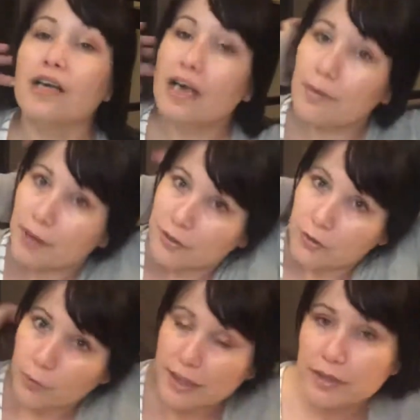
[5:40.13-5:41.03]
about the
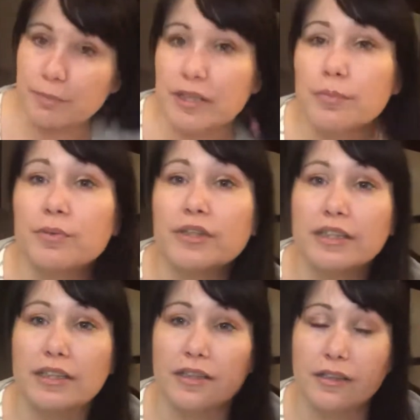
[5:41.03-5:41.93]
way the people
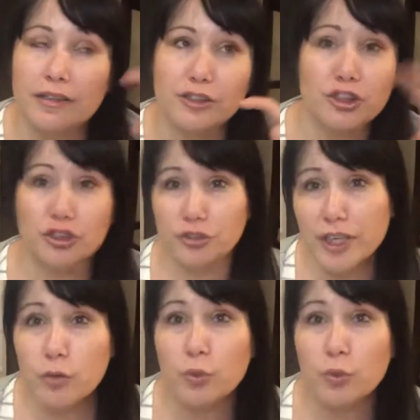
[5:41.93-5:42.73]
in the street